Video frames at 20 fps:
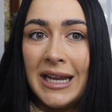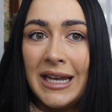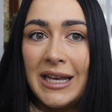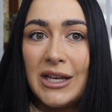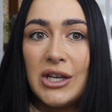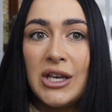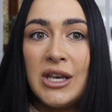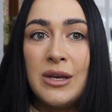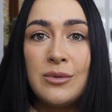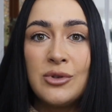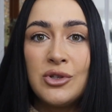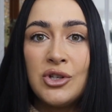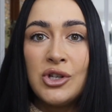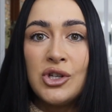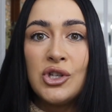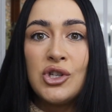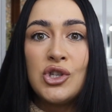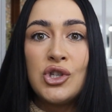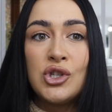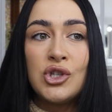Like, he was
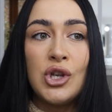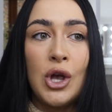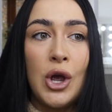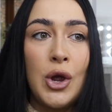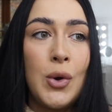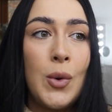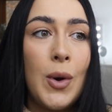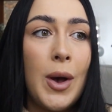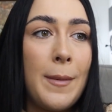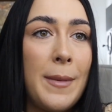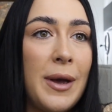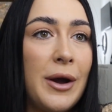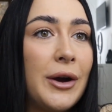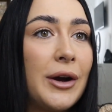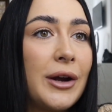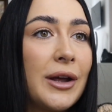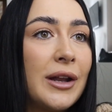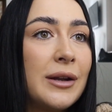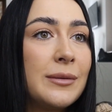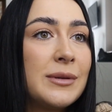just so
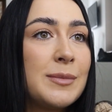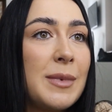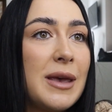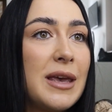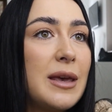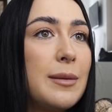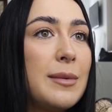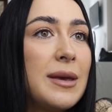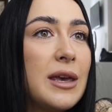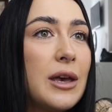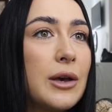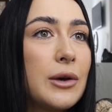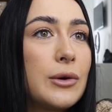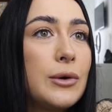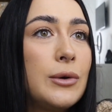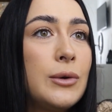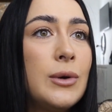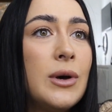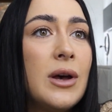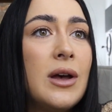American, it was making me
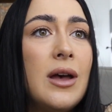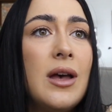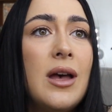giggle.